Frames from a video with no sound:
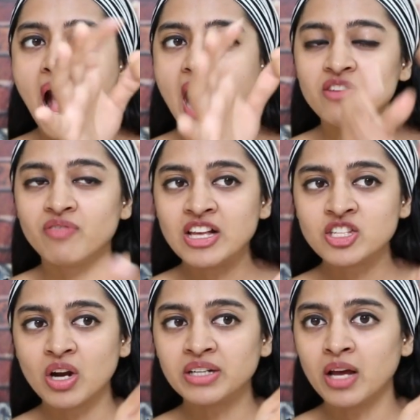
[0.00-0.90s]
And
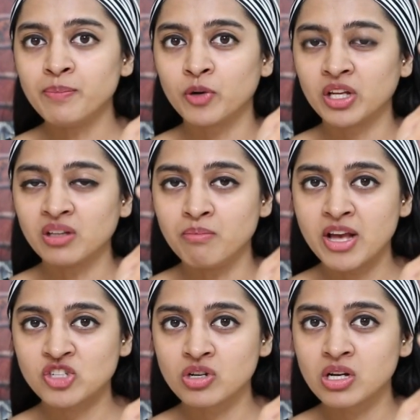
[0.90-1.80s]
once you're done putting the
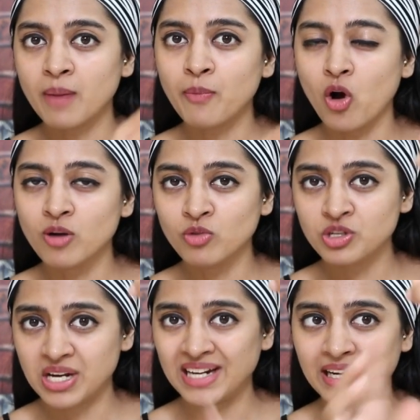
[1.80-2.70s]
menstrual cup
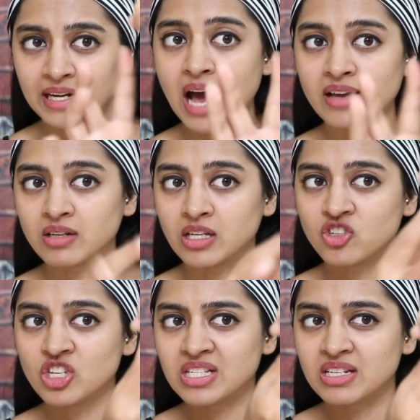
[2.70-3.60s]
almost
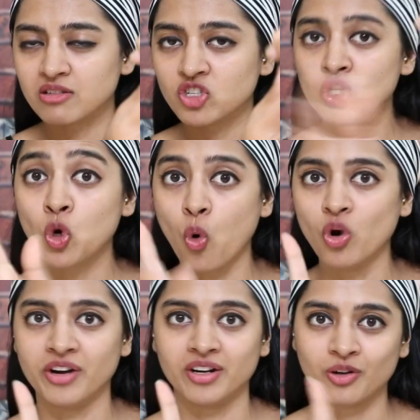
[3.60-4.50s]
entirely, just
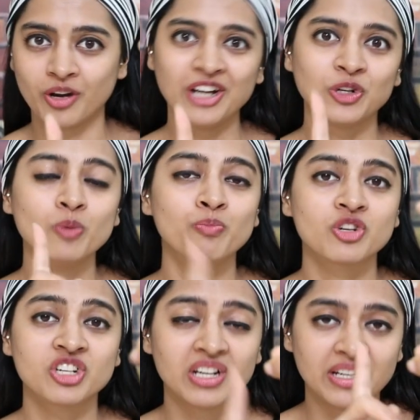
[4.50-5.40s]
hold it, okay? Don't
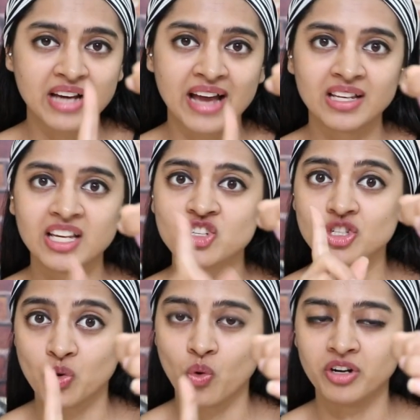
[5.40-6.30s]
push it entirely,
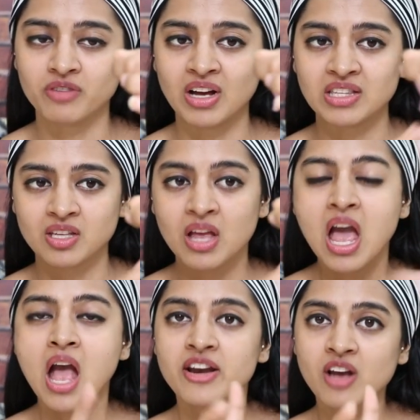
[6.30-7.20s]
just hold it once.
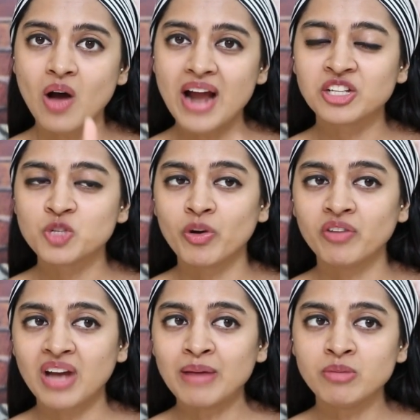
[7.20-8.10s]
Now at this
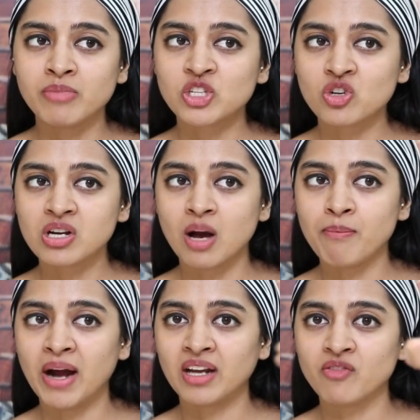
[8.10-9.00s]
point of time, the menstrual
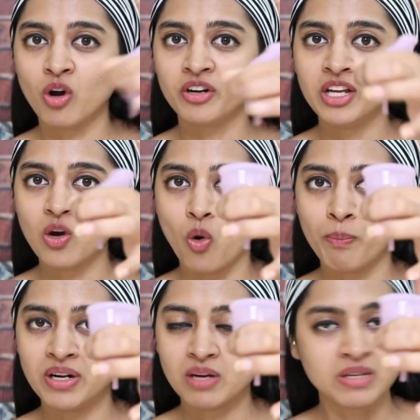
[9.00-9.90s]
cup might have already
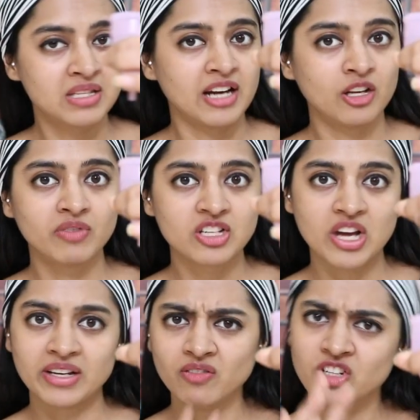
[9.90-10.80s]
opened up inside your
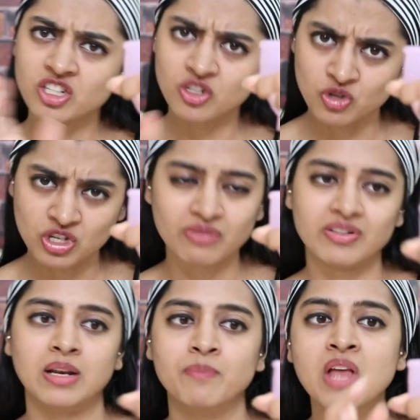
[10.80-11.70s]
vagina, which it usually
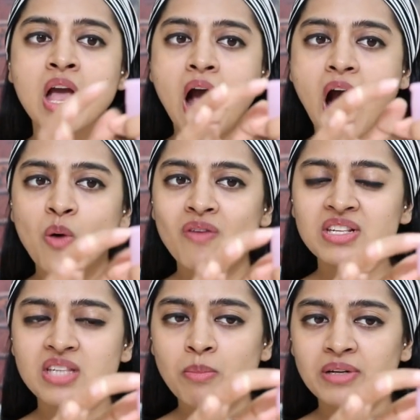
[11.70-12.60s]
will.
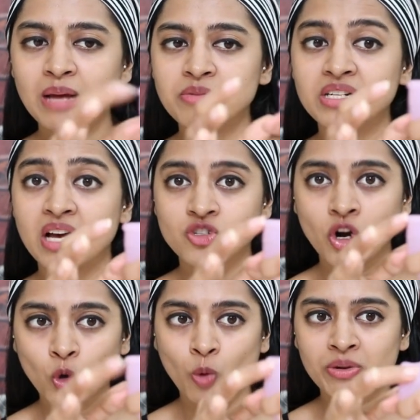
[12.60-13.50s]
However, sometimes it does
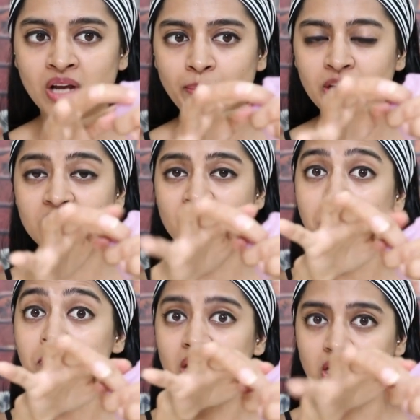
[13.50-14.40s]
not open up, it
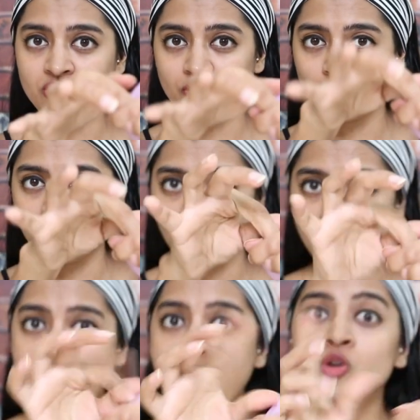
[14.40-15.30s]
remains
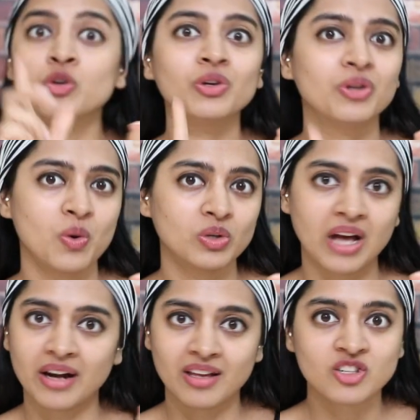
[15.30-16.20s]
folded. How do you know
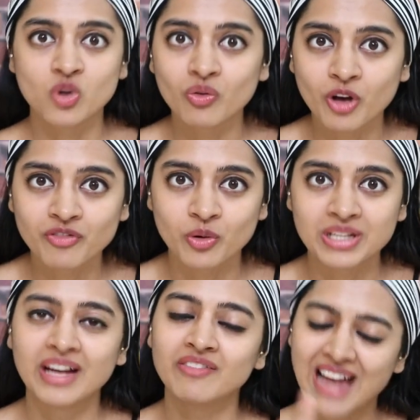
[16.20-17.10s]
that? There's no way of
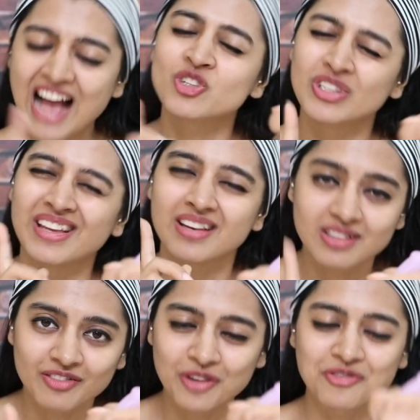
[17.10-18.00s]
knowing that. Well, actually there
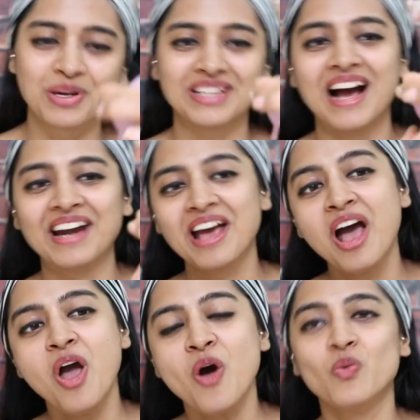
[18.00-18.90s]
is a way of knowing that.
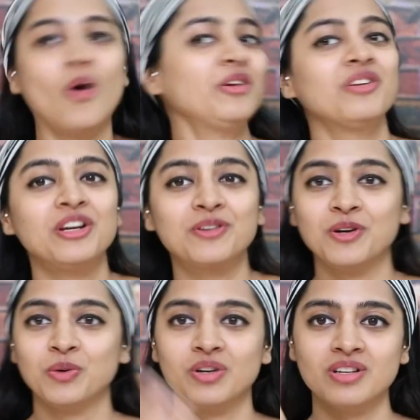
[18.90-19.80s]
What you need
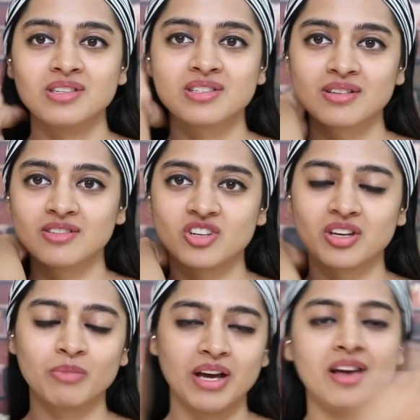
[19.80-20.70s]
to do is,
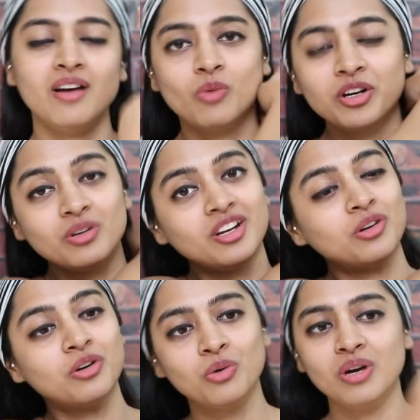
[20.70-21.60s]
checking my hair, what you need
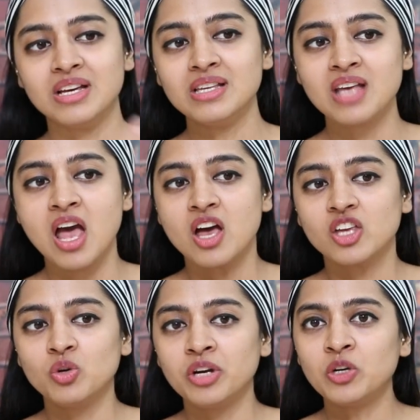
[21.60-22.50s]
to do is,
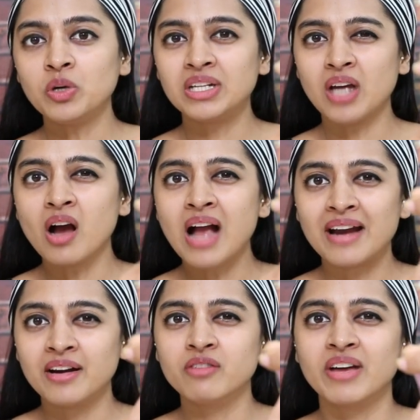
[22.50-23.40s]
you need to tug
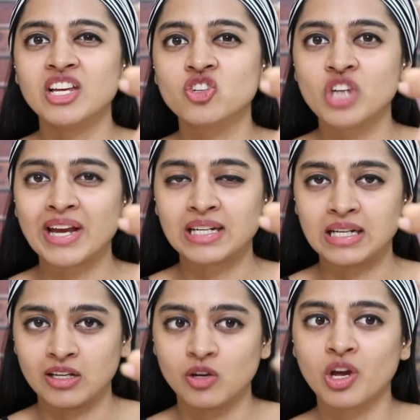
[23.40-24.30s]
at it very
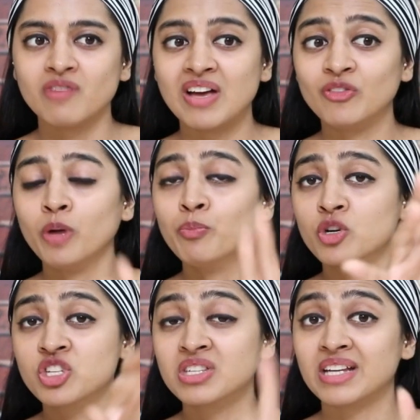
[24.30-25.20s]
gently, okay? We have not
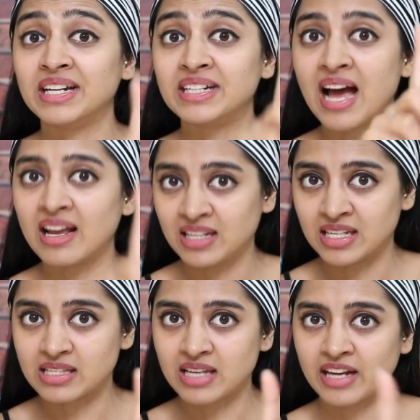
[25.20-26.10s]
pushed this entirely
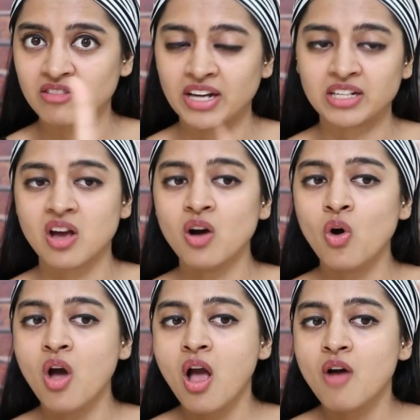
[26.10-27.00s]
inside right
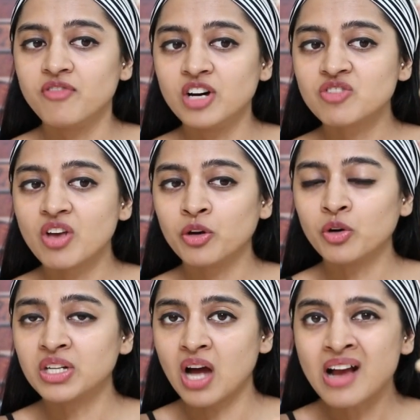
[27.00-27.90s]
now. First you're
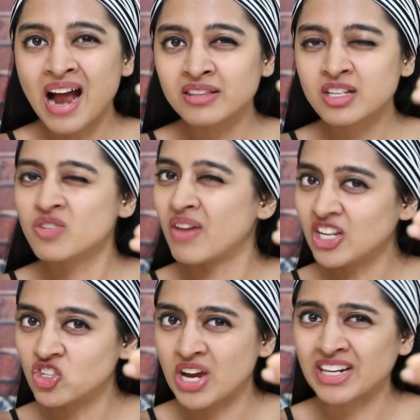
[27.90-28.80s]
going to tug at this
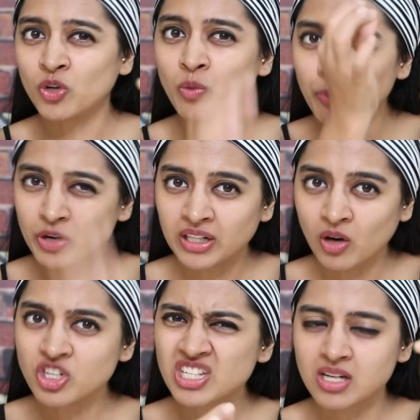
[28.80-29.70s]
very gently. Don't pull it
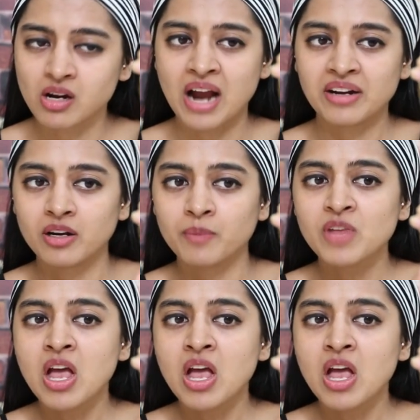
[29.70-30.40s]
out, just tug at it.